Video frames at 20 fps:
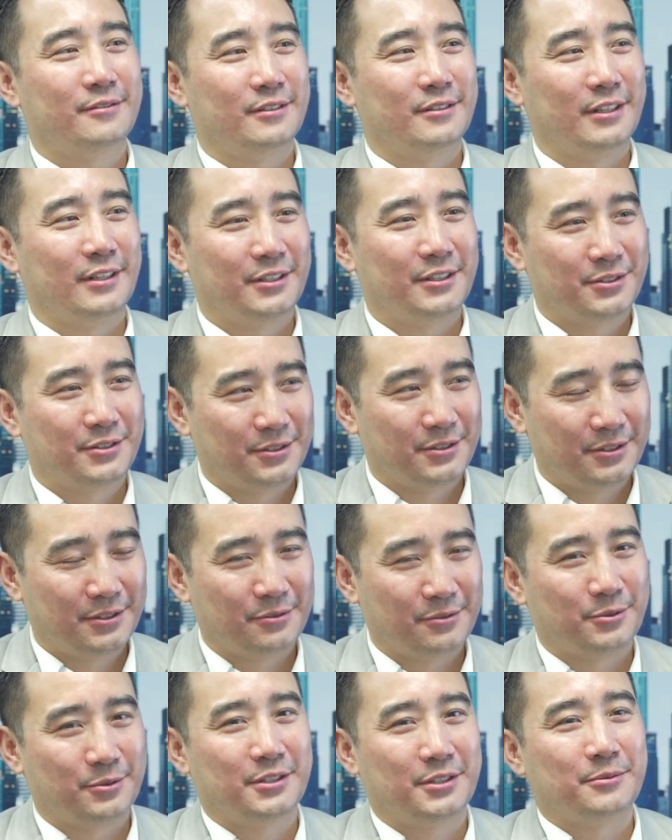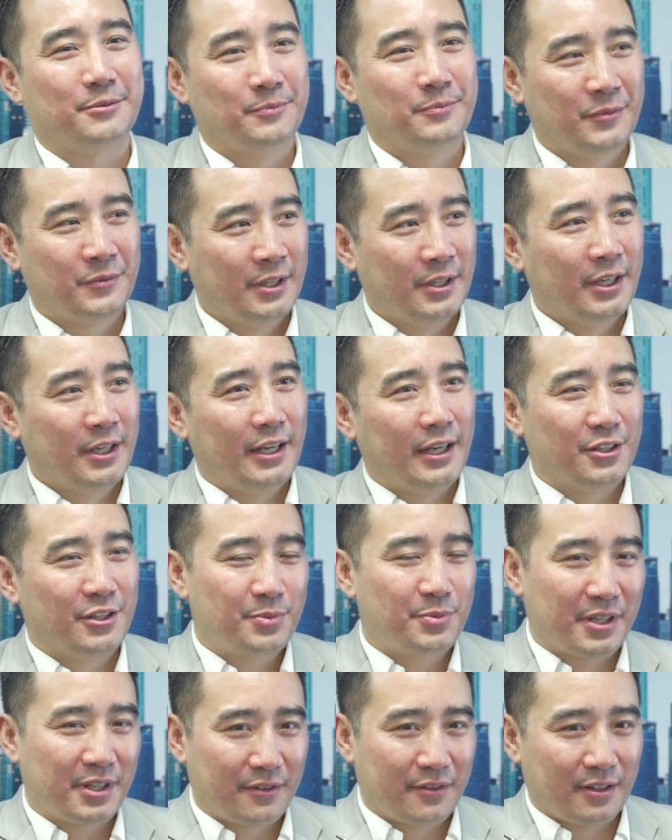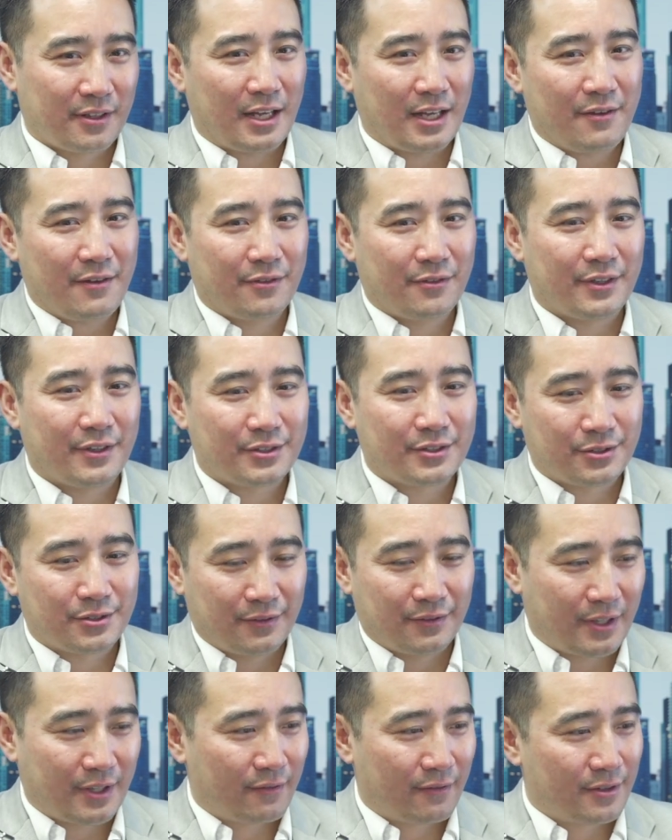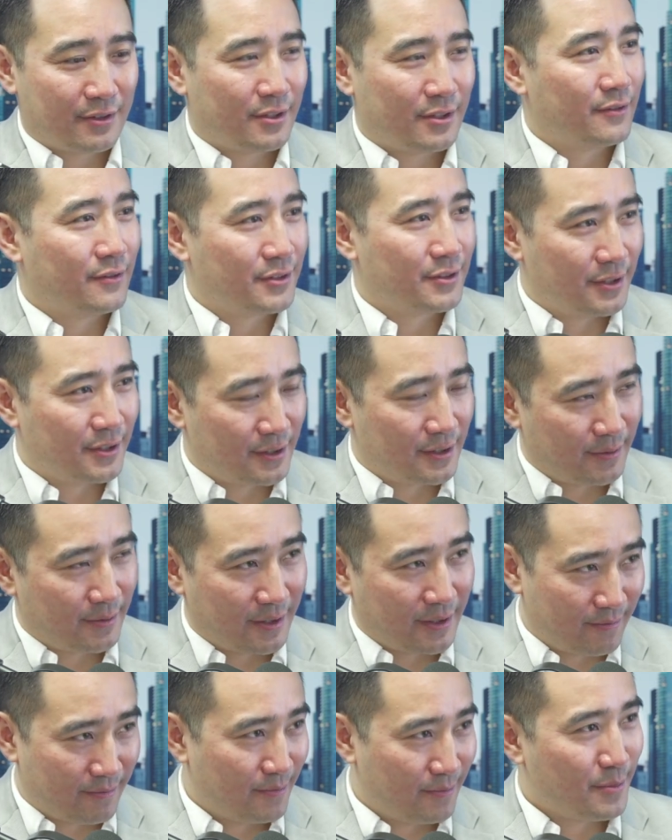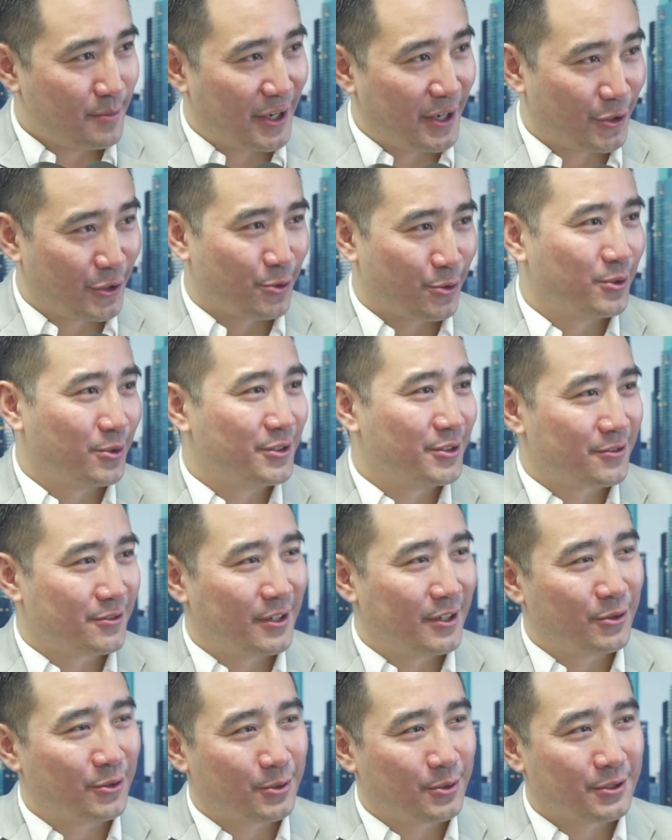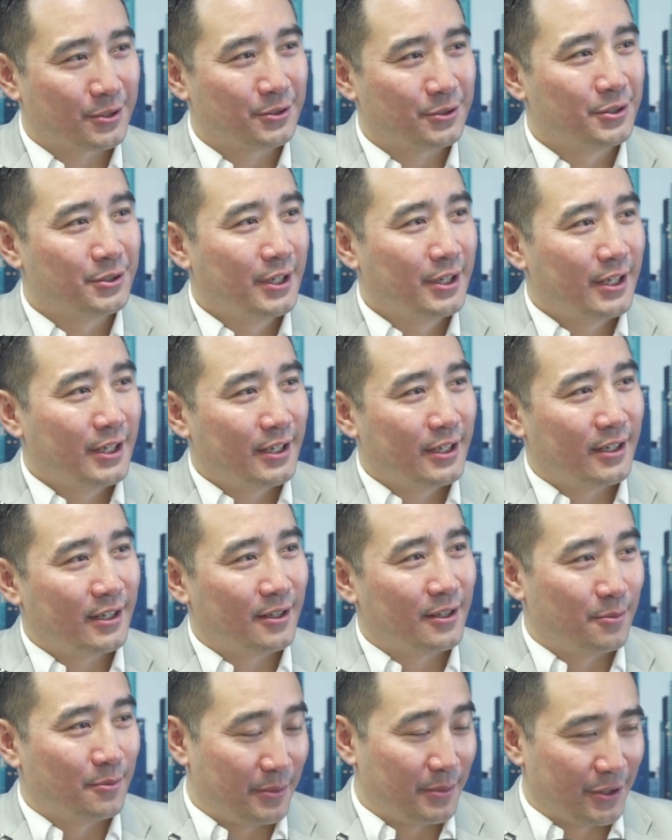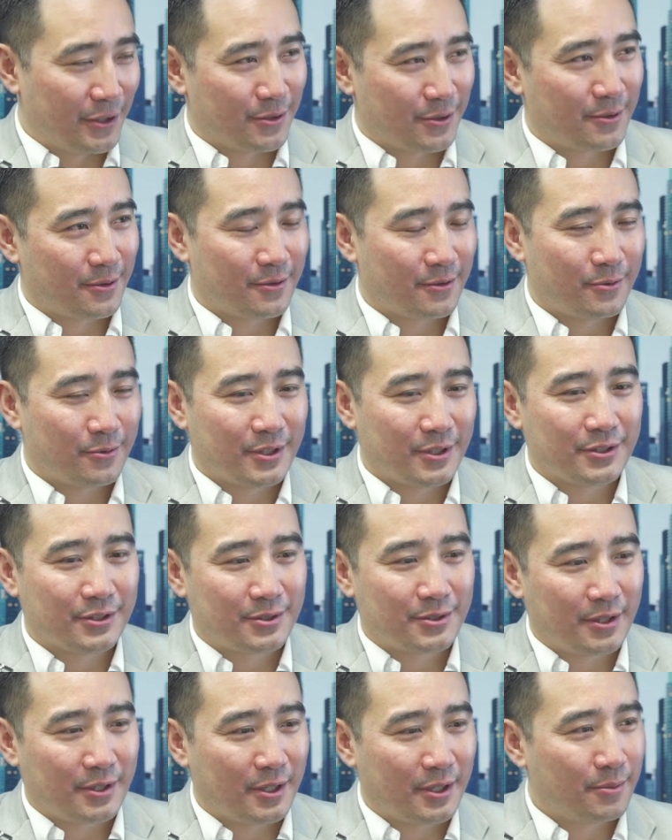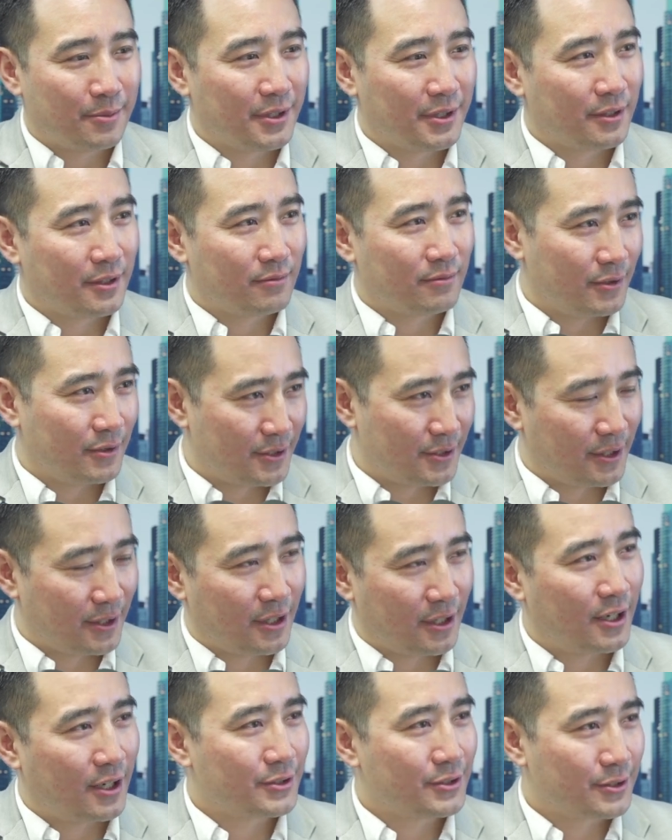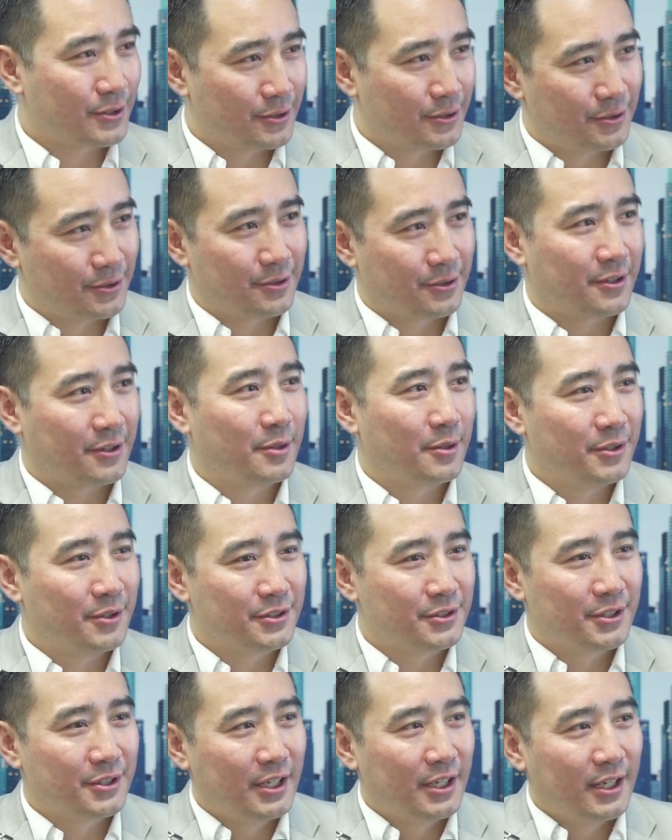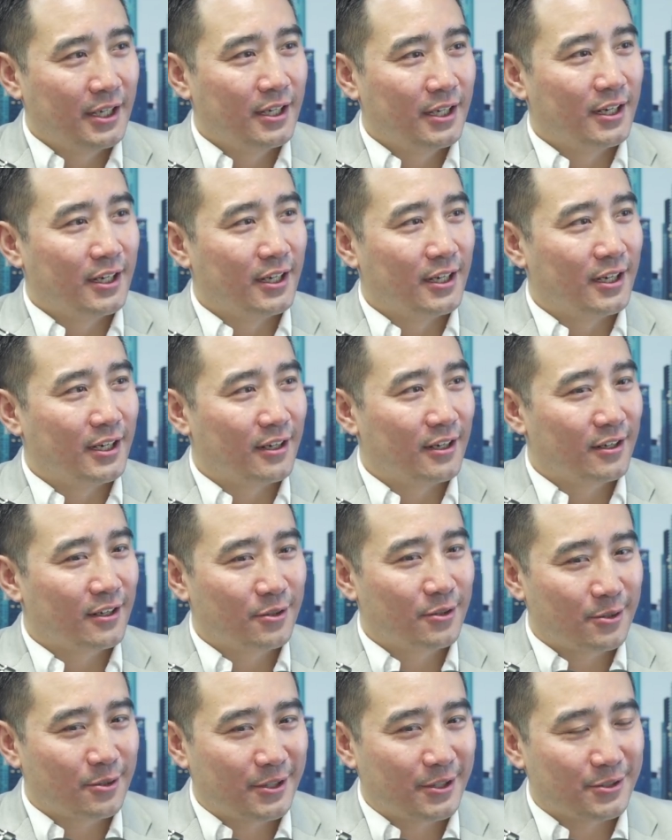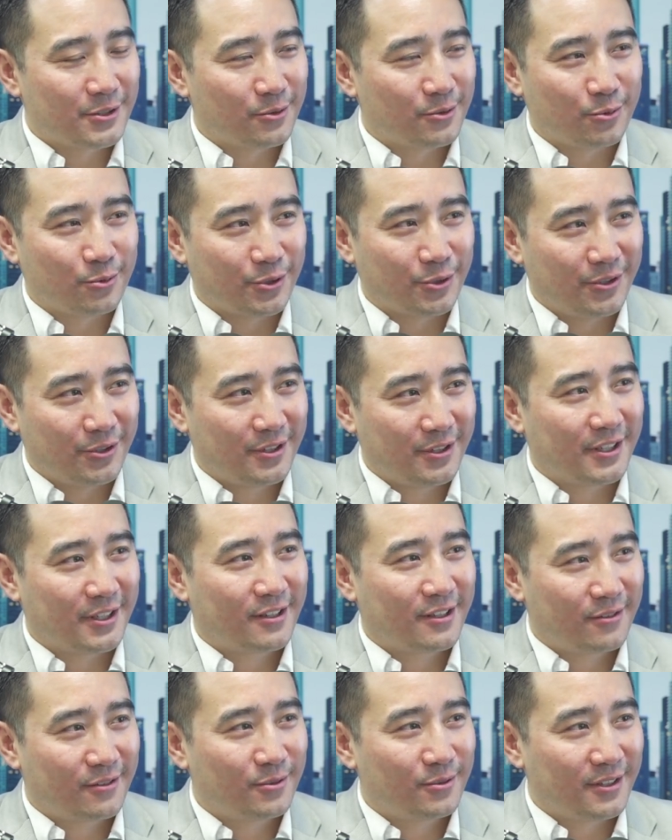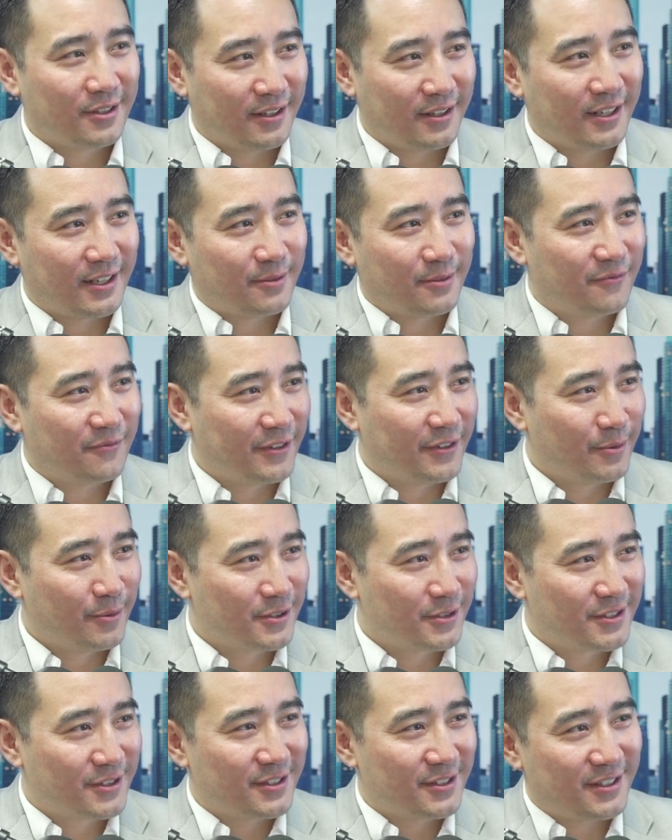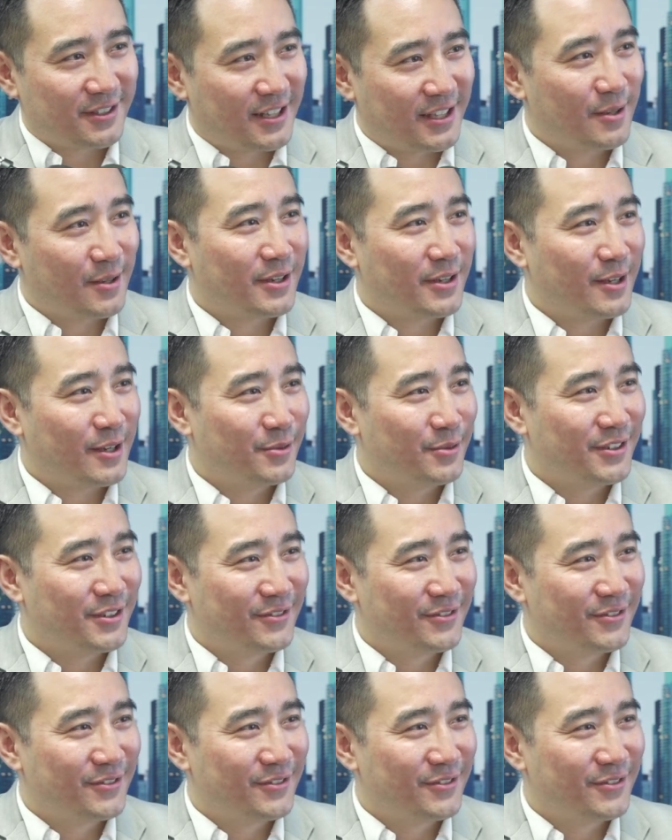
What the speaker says: I see. Wow. And speaking of the live events, so you've covered obviously some of the major ones around the world, the major ones being, you said, the Oscars and the Grammys. A quick question. Were you there when that famous slap happened?